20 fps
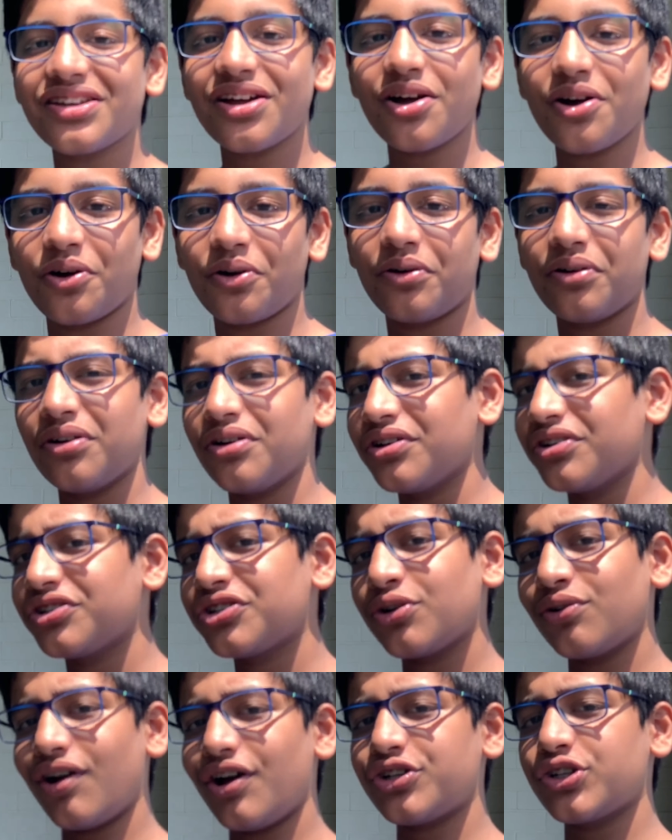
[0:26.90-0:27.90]
so,
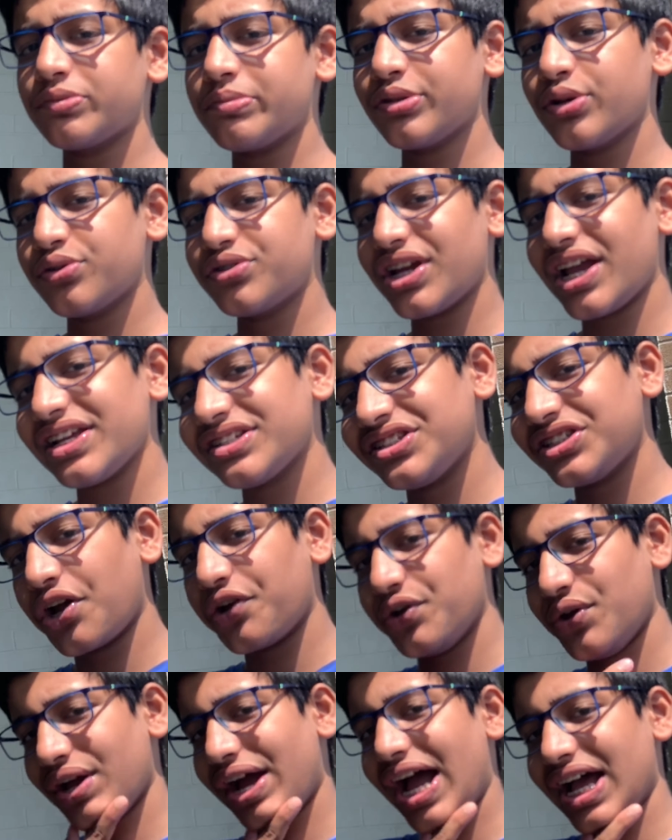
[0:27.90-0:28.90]
Toronto Blue Jays now
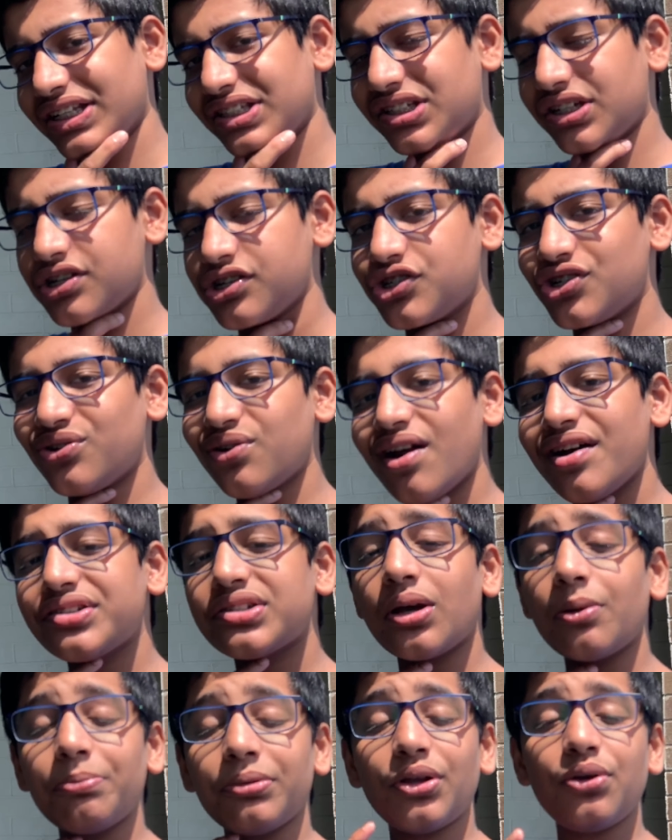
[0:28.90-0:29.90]
you ask.
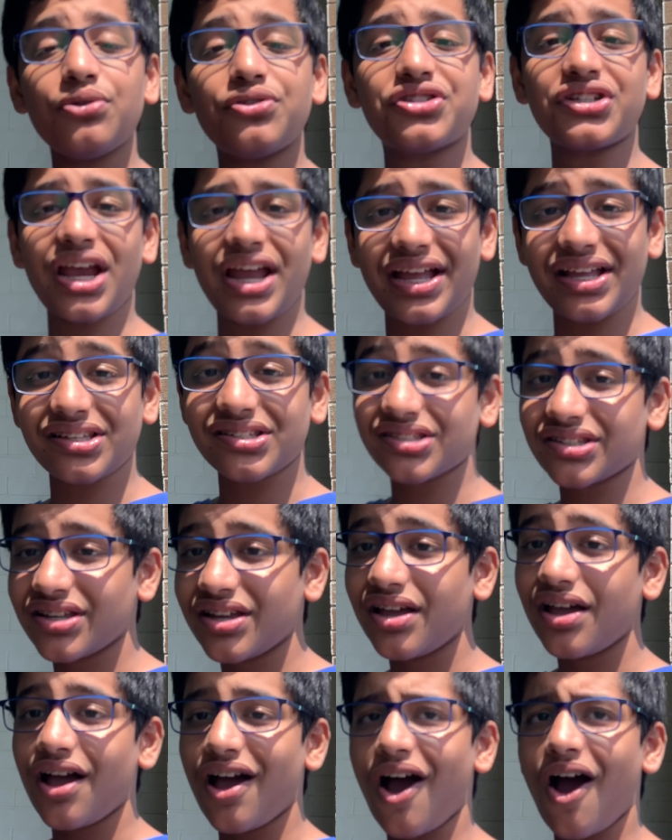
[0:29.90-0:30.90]
Toronto Blue Jays
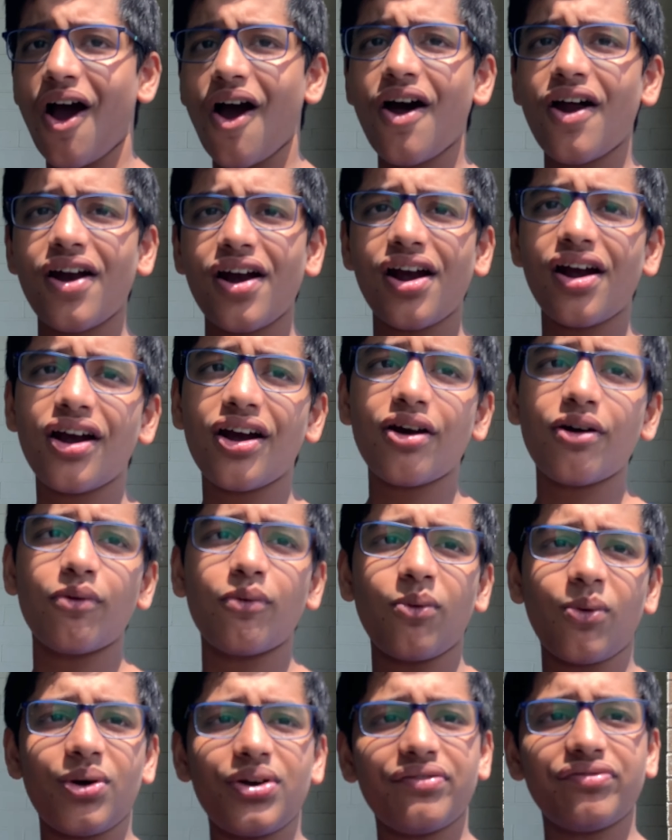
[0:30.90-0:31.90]
are
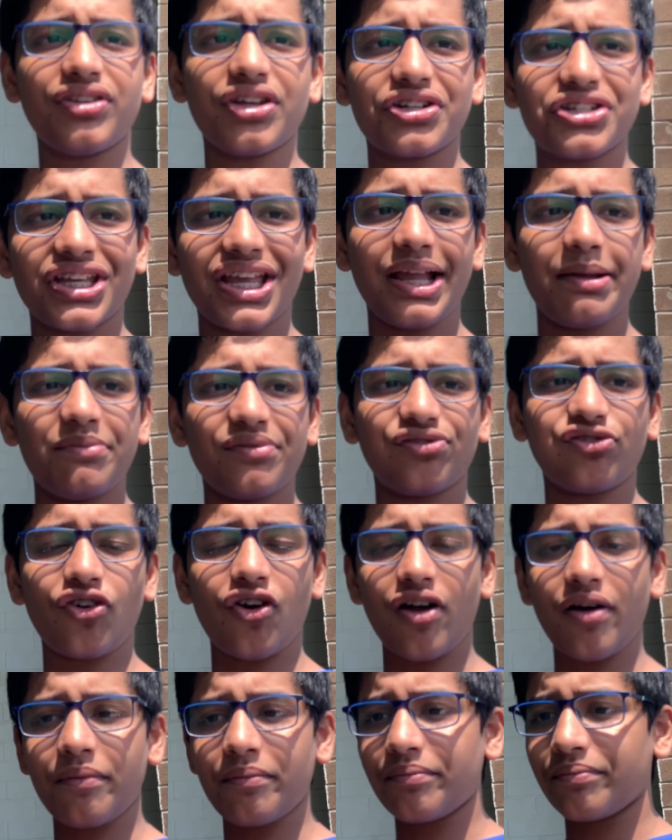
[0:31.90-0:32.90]
one of the team
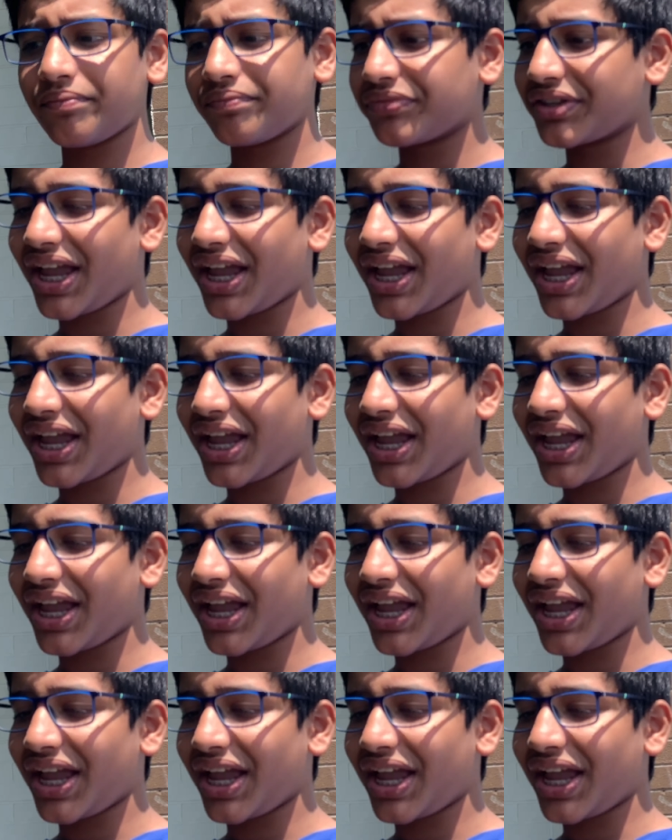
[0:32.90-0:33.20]
from